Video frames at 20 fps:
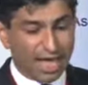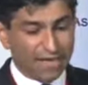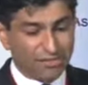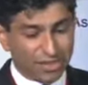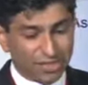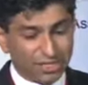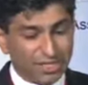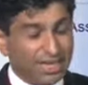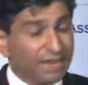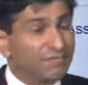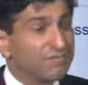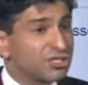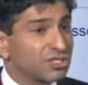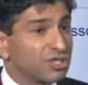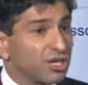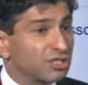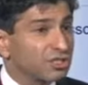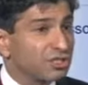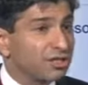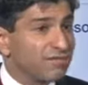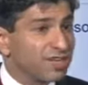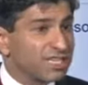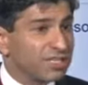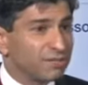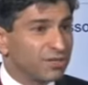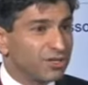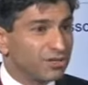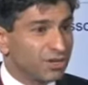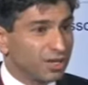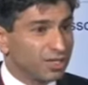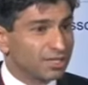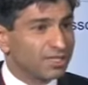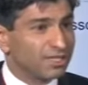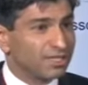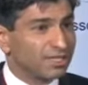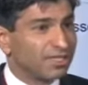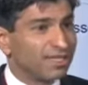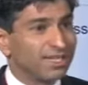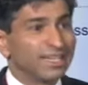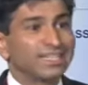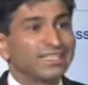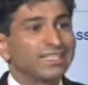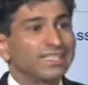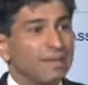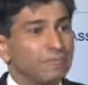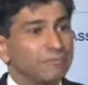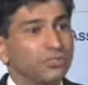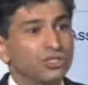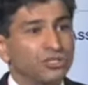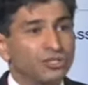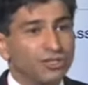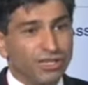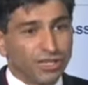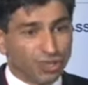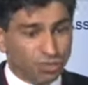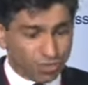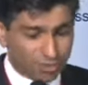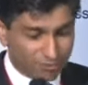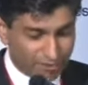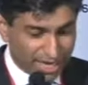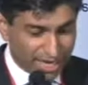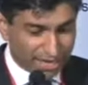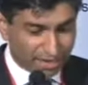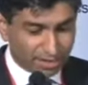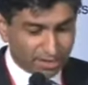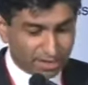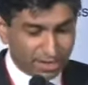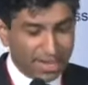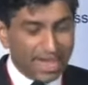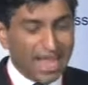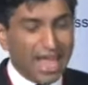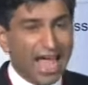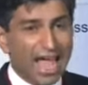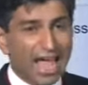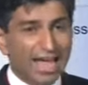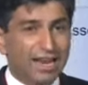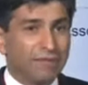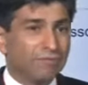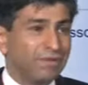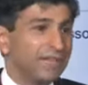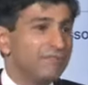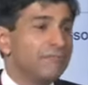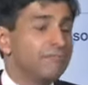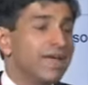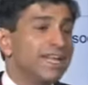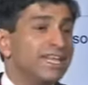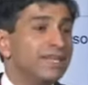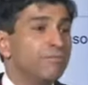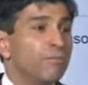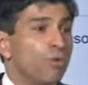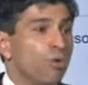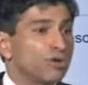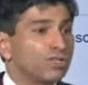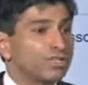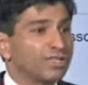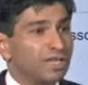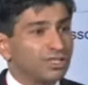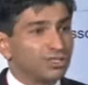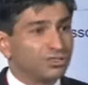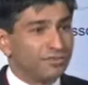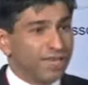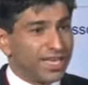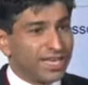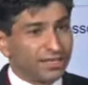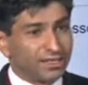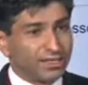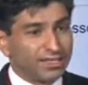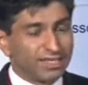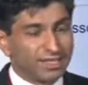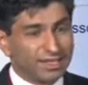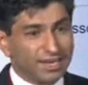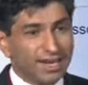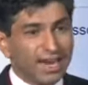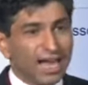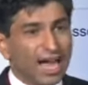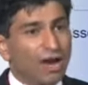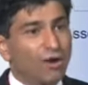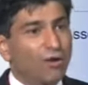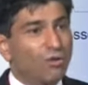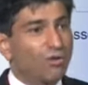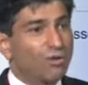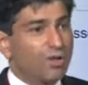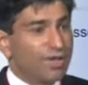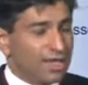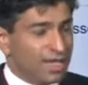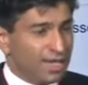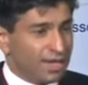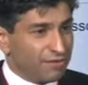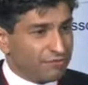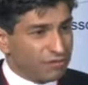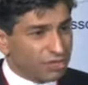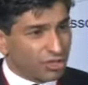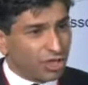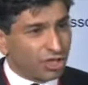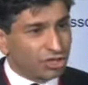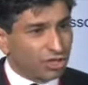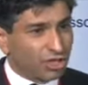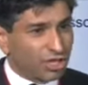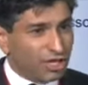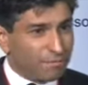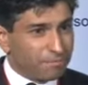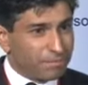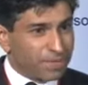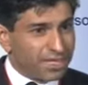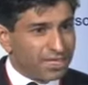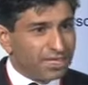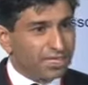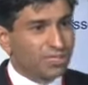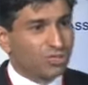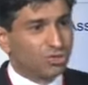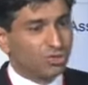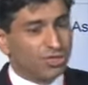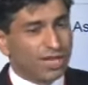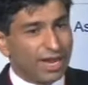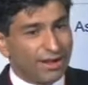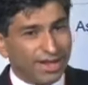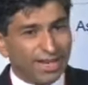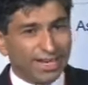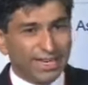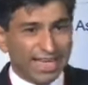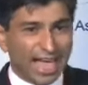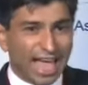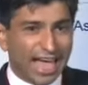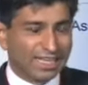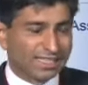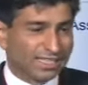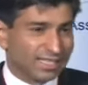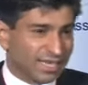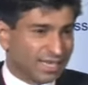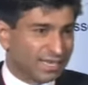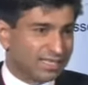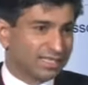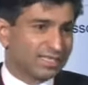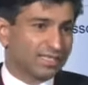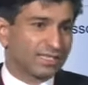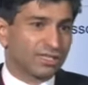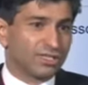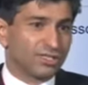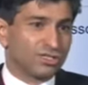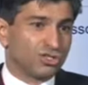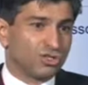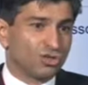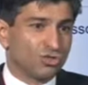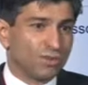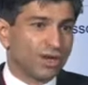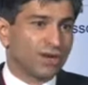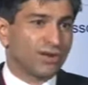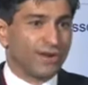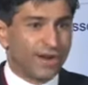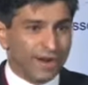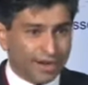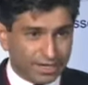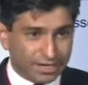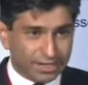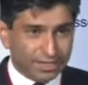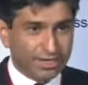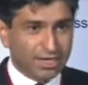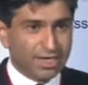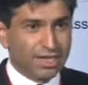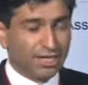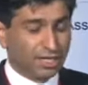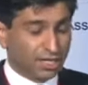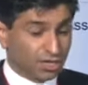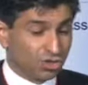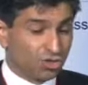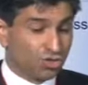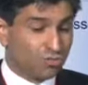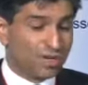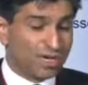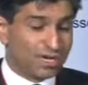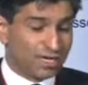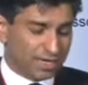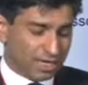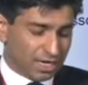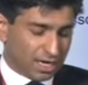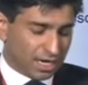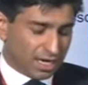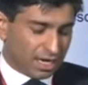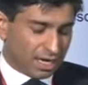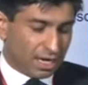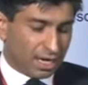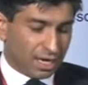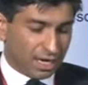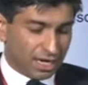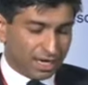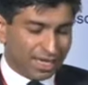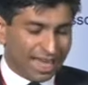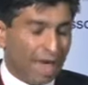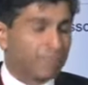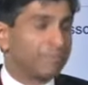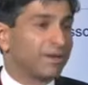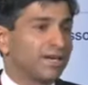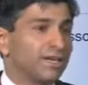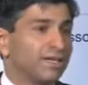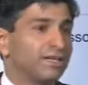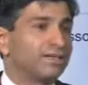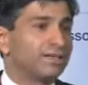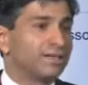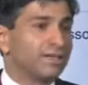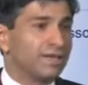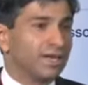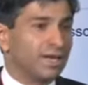I think the Infrastructure Investment Trust is an exceptionally good vehicle, and I believe many more such vehicles that allow infrastructure companies to directly access consumer credit, consumer capital,